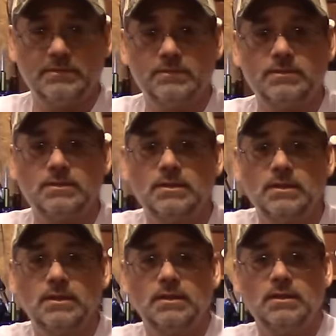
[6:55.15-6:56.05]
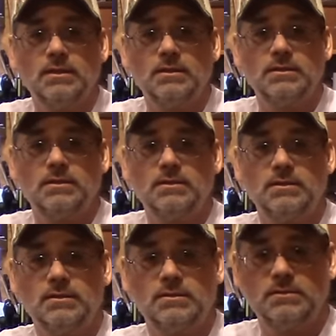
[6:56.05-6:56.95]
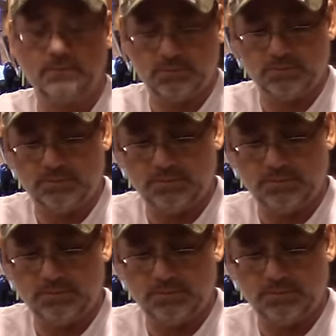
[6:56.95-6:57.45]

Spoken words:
Nobody speaks.